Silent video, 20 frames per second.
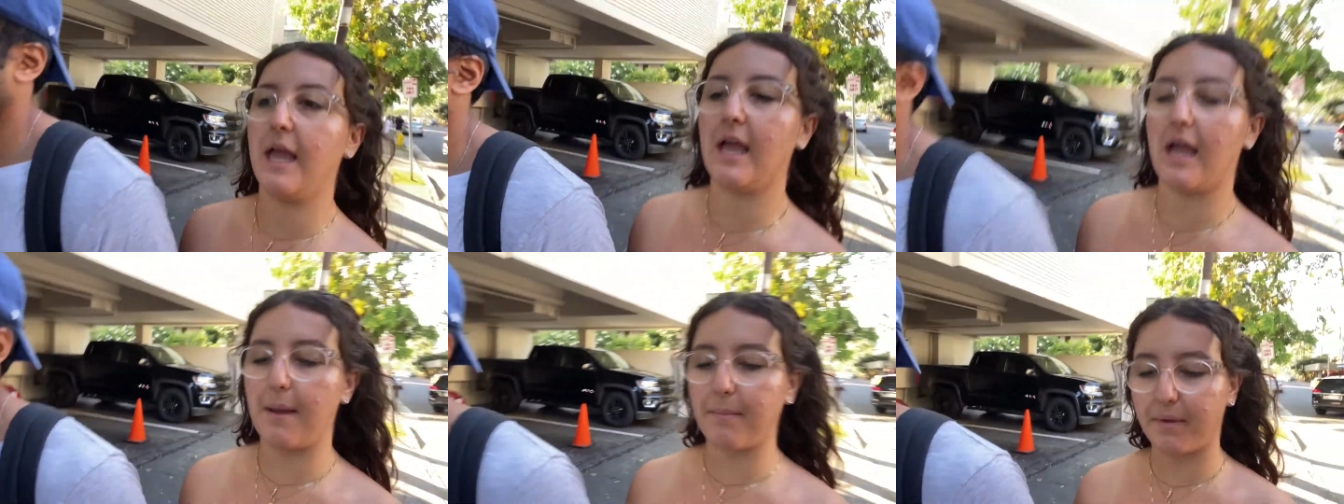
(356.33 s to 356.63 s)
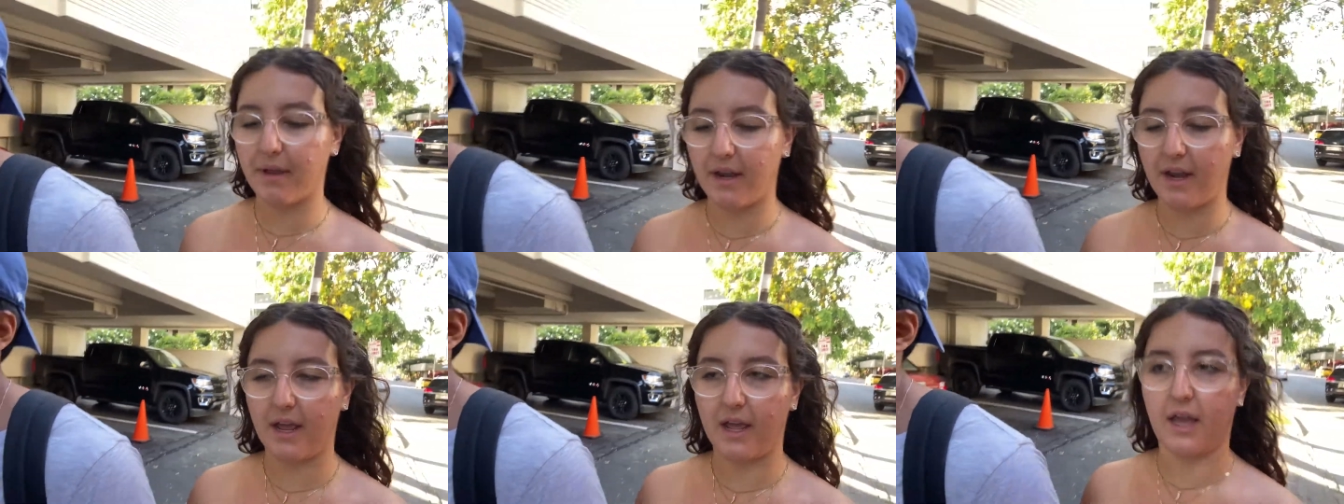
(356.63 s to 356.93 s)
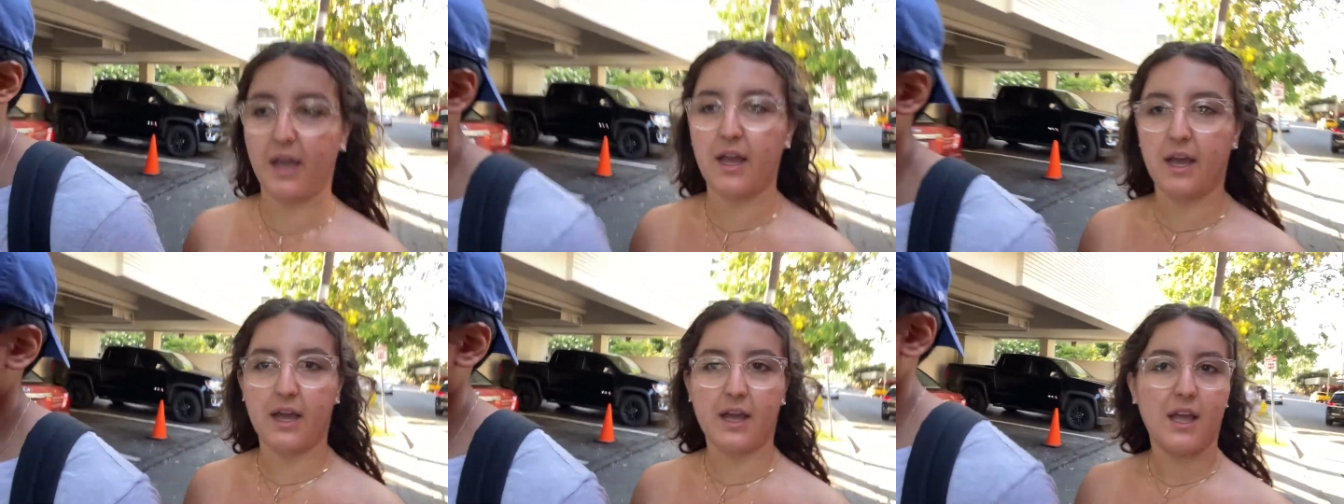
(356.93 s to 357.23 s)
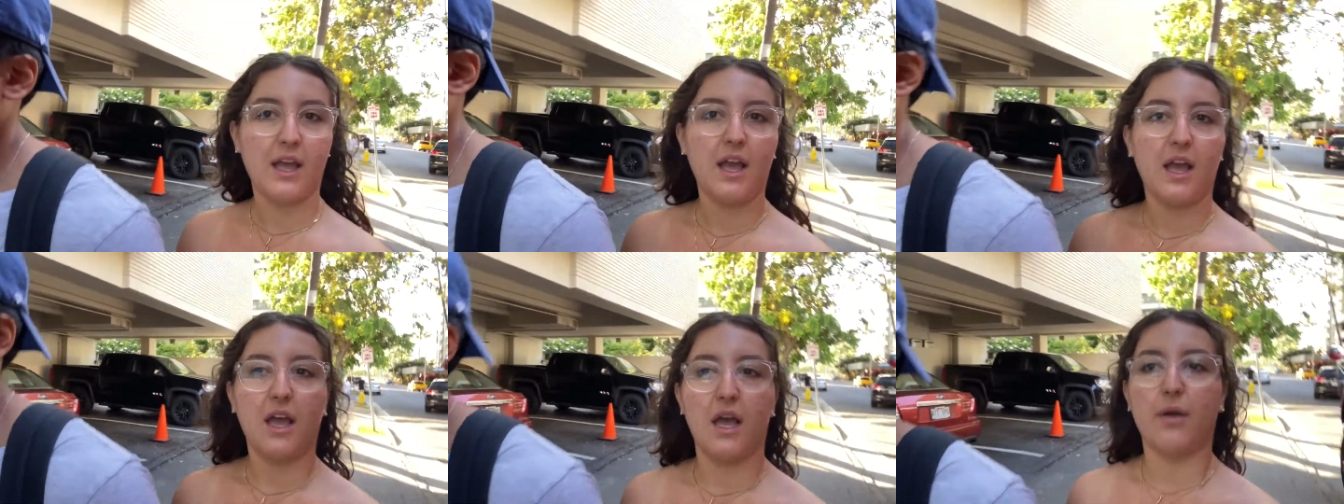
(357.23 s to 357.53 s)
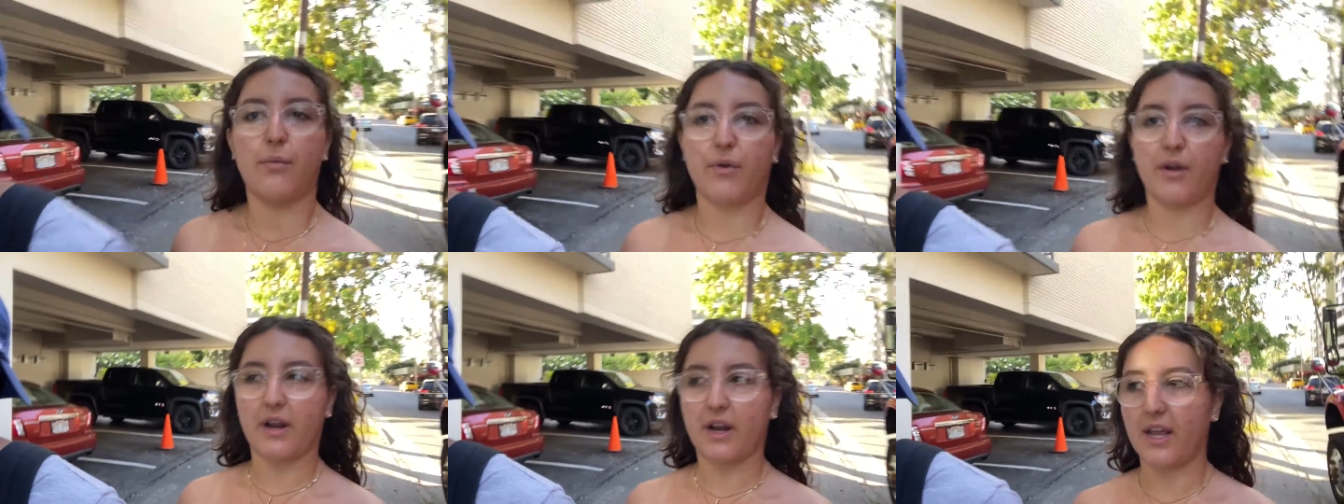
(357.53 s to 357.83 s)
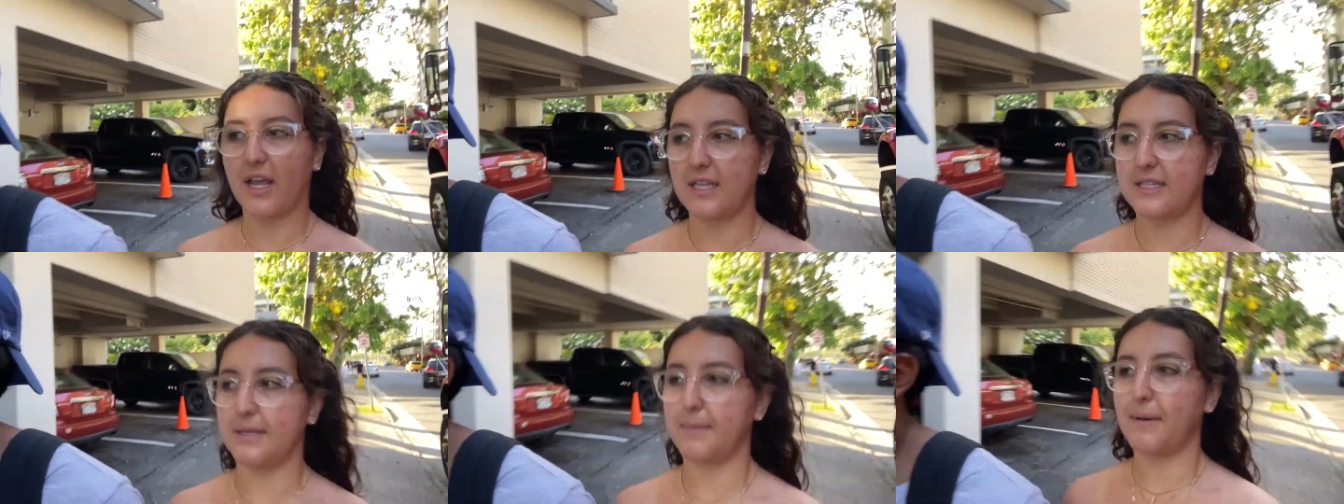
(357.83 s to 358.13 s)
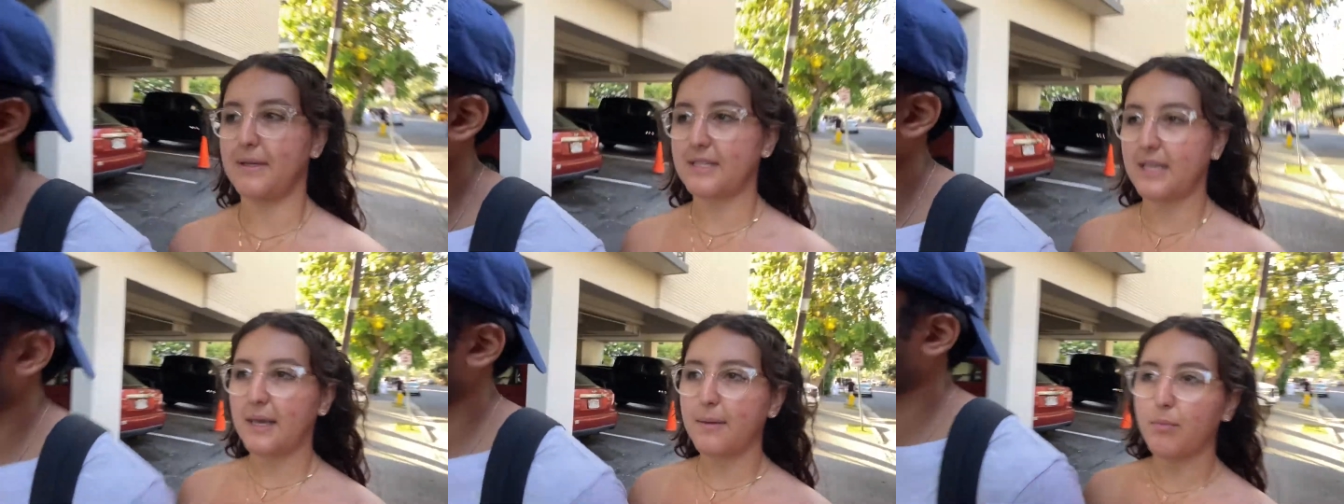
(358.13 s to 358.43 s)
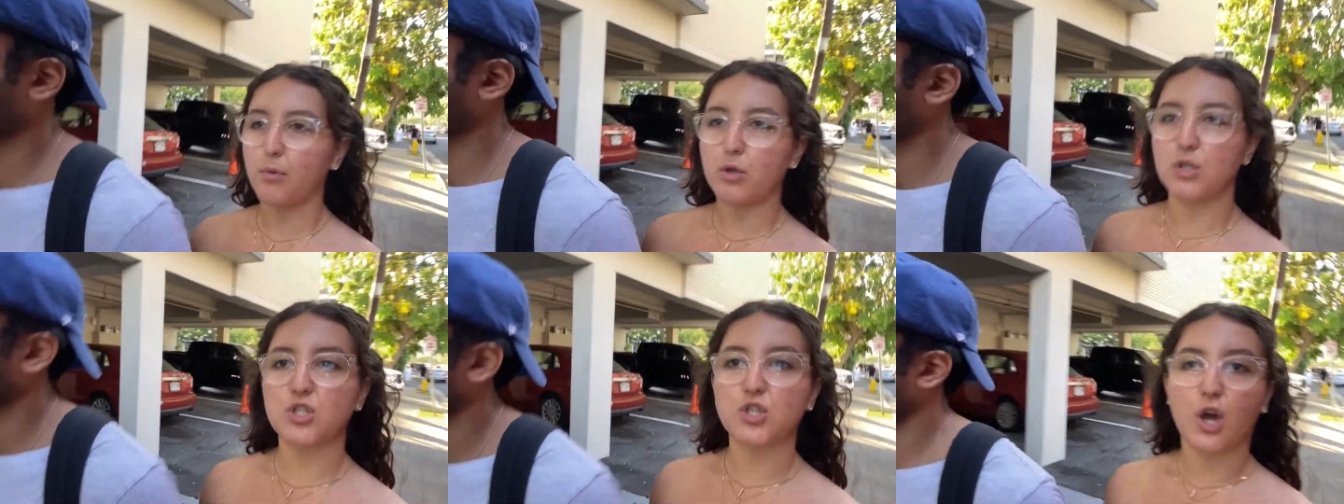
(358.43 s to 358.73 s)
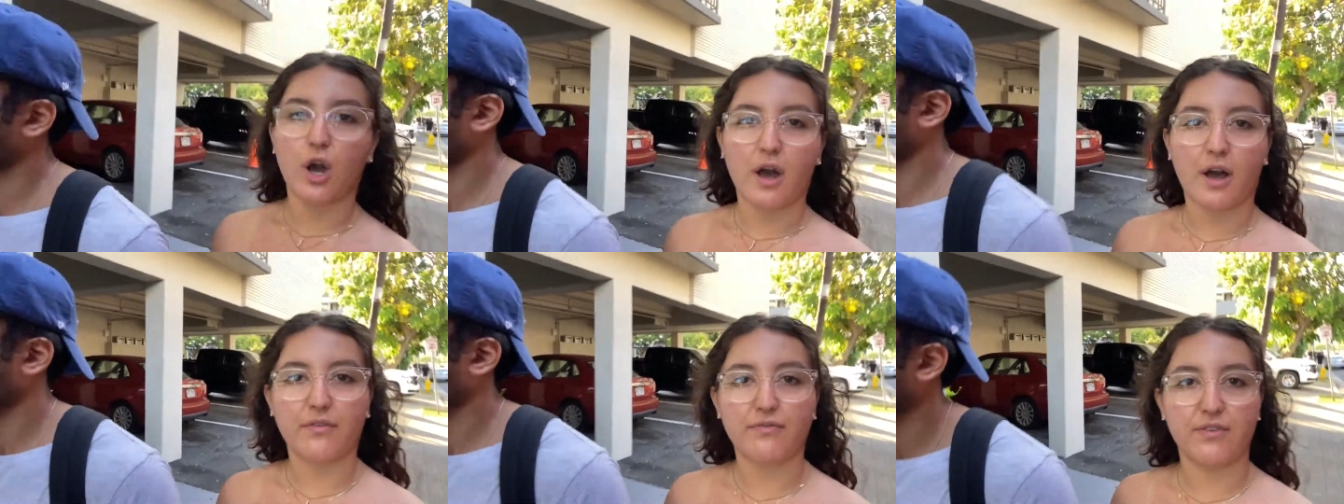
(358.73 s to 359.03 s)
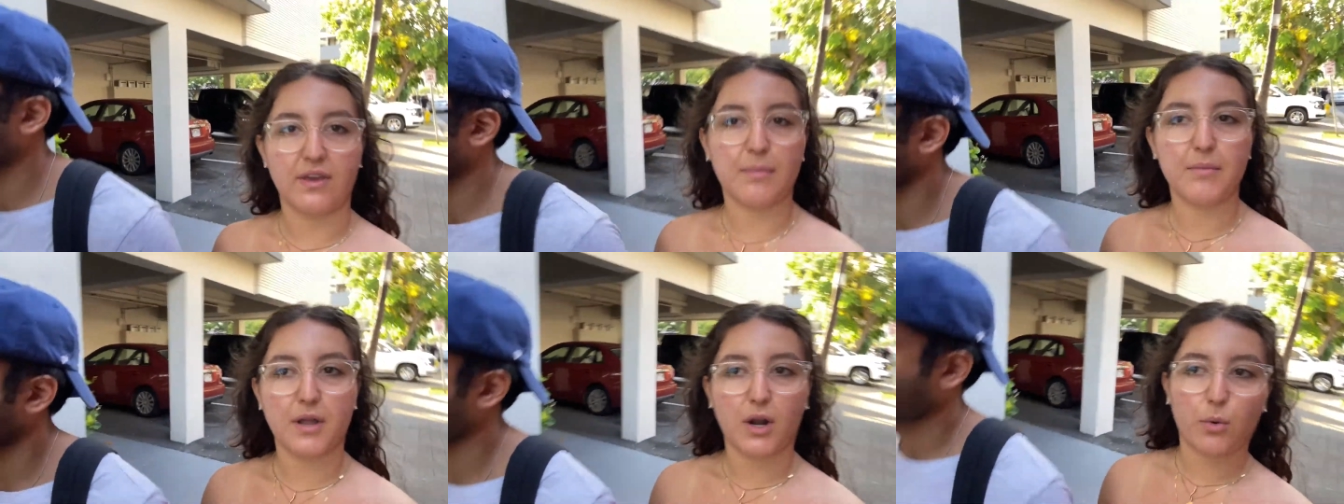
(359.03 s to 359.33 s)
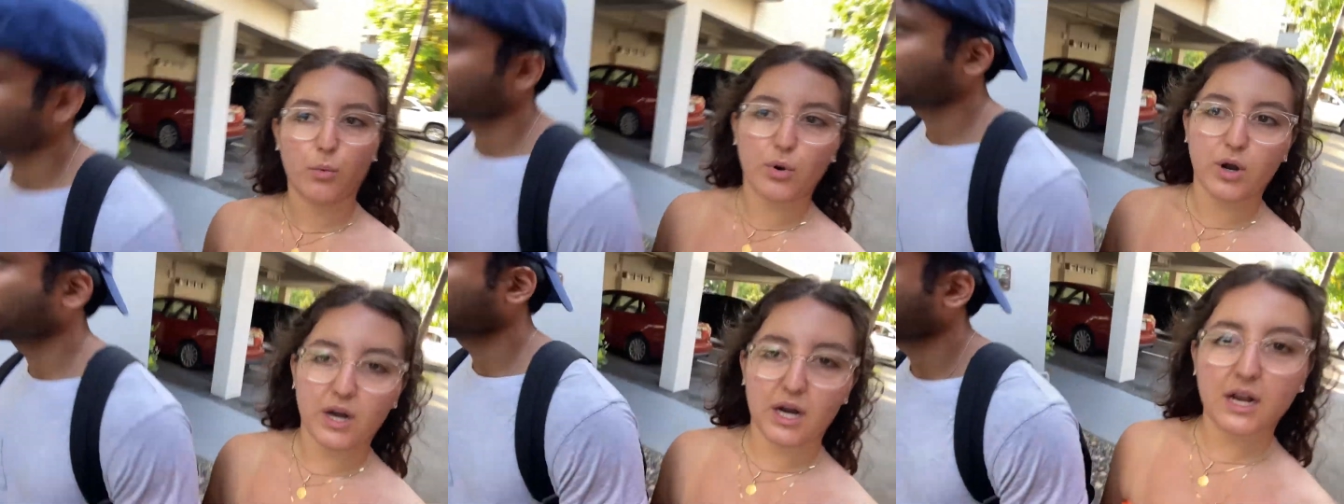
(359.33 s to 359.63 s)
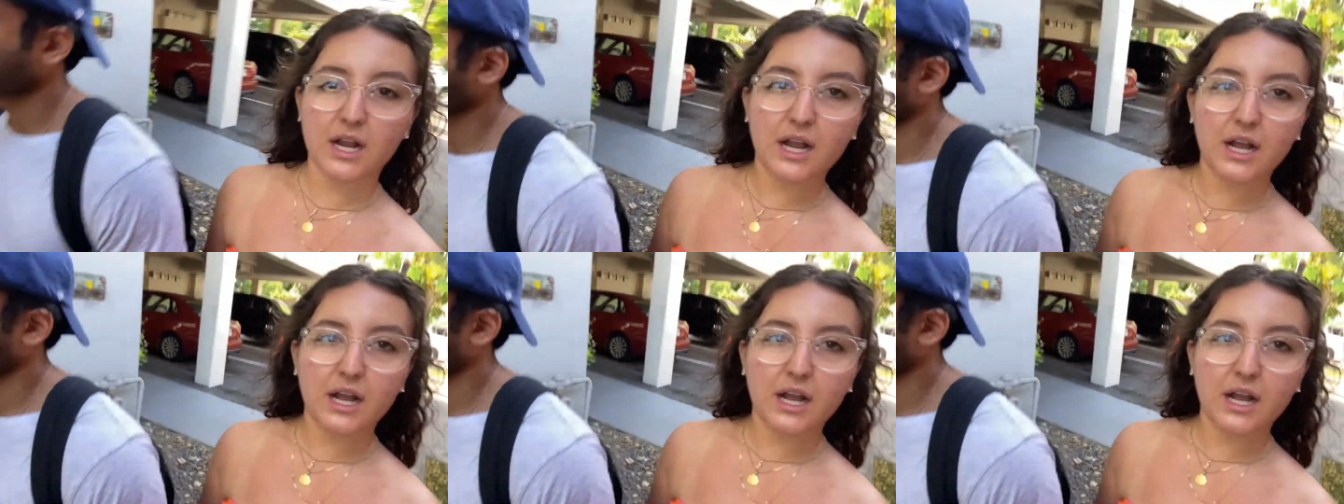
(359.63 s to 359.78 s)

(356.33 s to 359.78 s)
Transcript: I'm gonna, we're gonna get some acai bowls, coffee, I'm gonna work,